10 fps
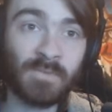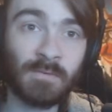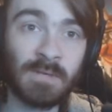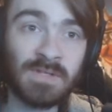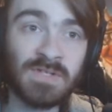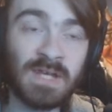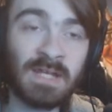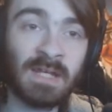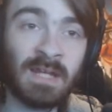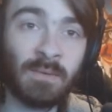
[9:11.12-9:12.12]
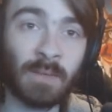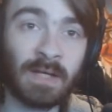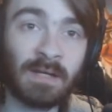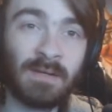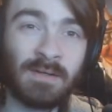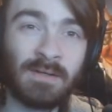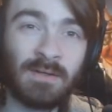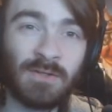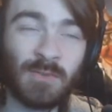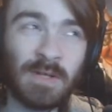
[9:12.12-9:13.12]
About to send in Litwick.
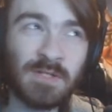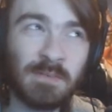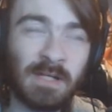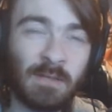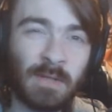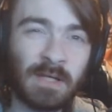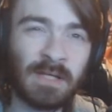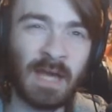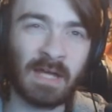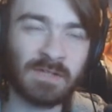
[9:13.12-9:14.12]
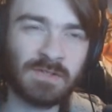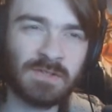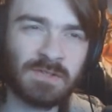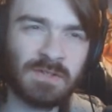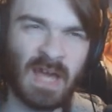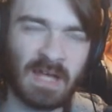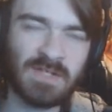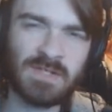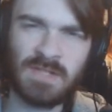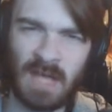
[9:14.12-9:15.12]
Do we have to speed of Litwick? Yes. Yes.
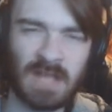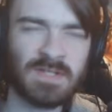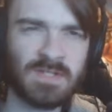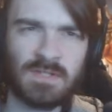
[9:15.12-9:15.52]
Yes.